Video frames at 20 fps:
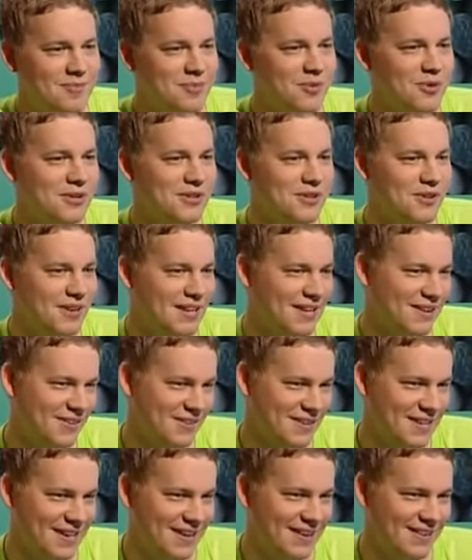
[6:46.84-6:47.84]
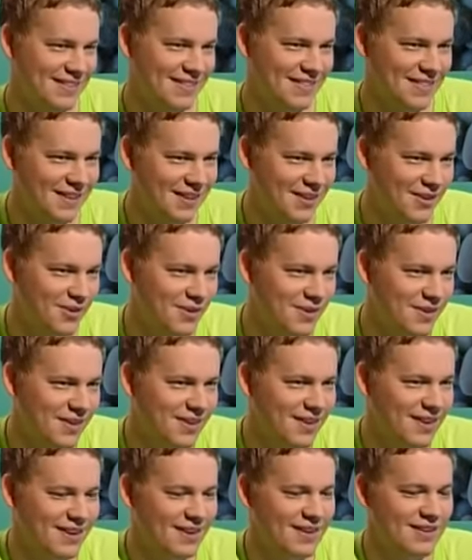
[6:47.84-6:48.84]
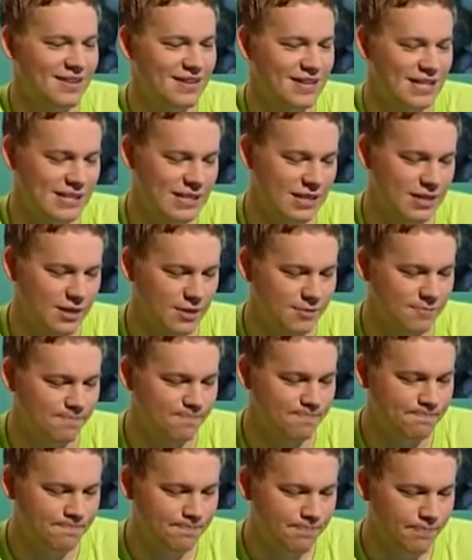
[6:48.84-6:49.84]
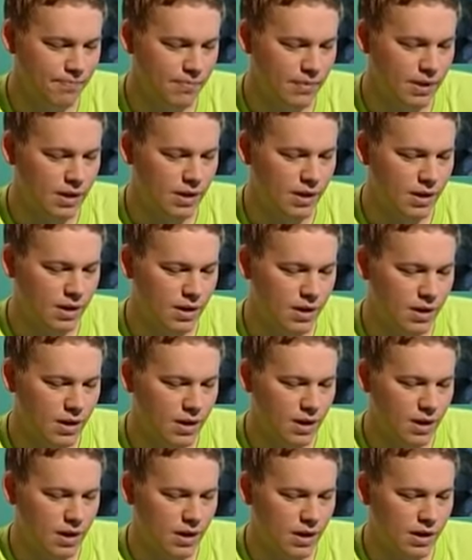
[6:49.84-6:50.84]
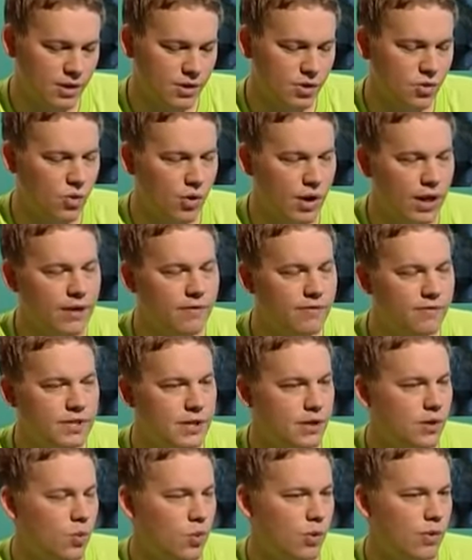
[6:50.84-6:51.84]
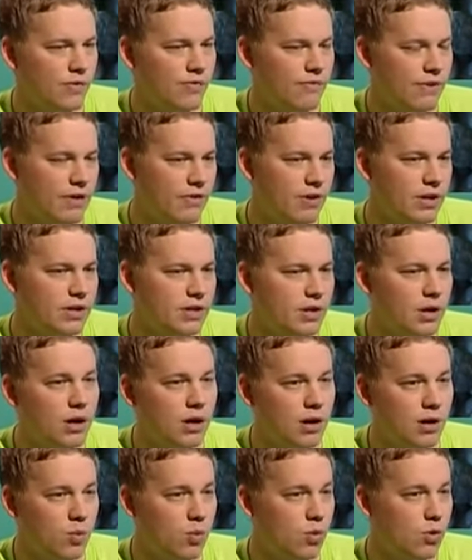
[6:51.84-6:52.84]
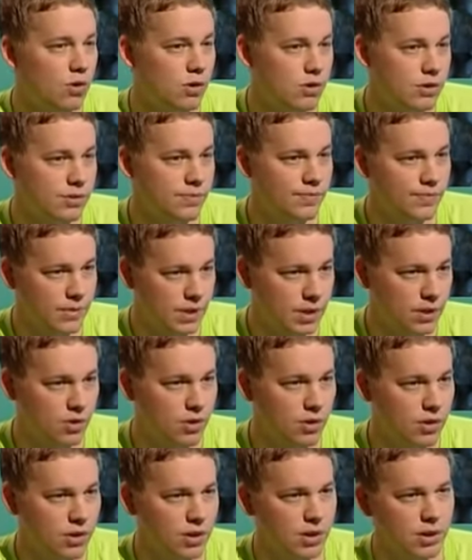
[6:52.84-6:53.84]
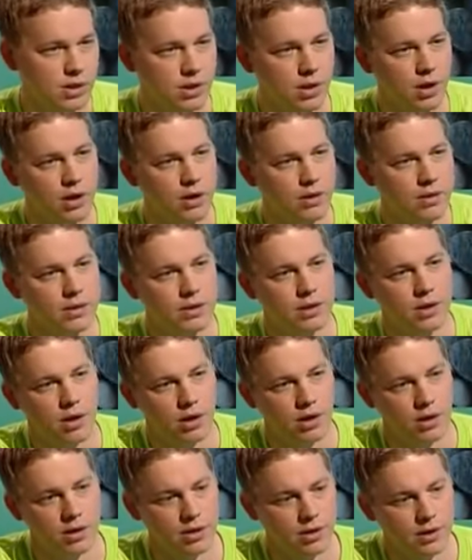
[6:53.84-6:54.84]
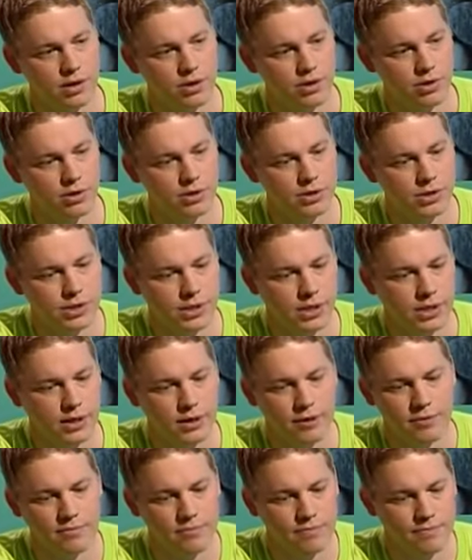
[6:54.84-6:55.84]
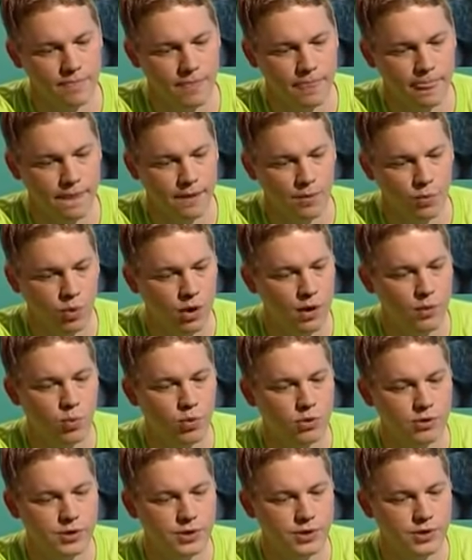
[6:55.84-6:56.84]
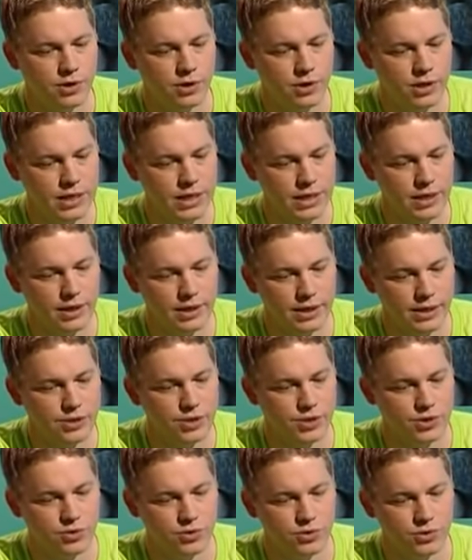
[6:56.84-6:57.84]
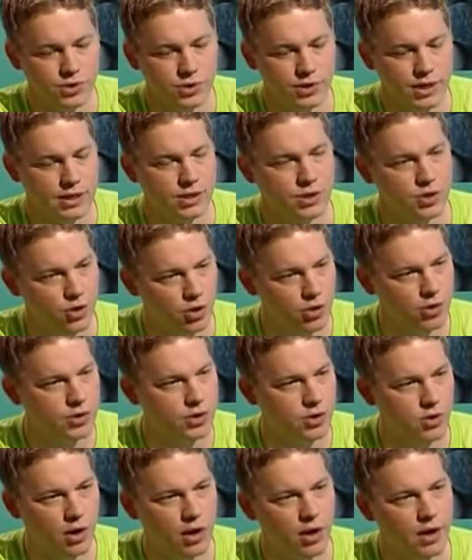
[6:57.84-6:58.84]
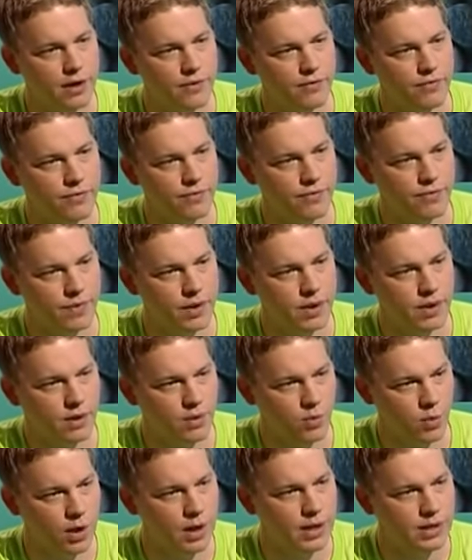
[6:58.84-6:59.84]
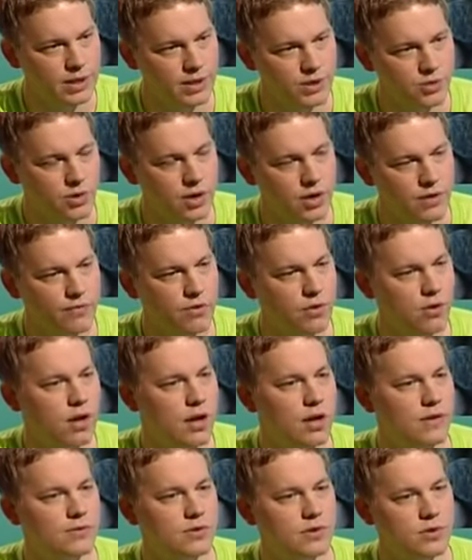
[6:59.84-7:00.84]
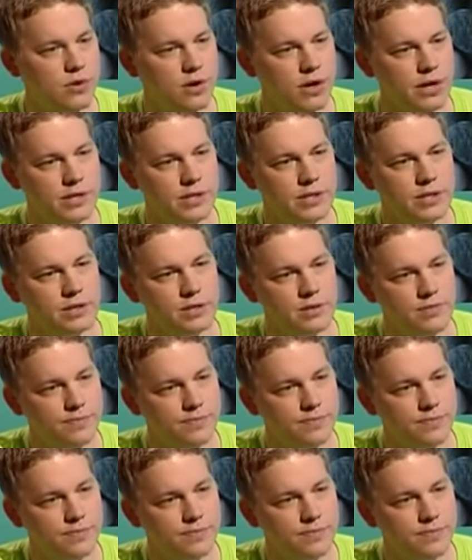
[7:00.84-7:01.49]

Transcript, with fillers: Puerto Rico, yeah. Thank okay. you. Uh, um, you lived in a very dark world in your young young years. Uh, what was the key issues that turned your life? Why did you give your life to Christ?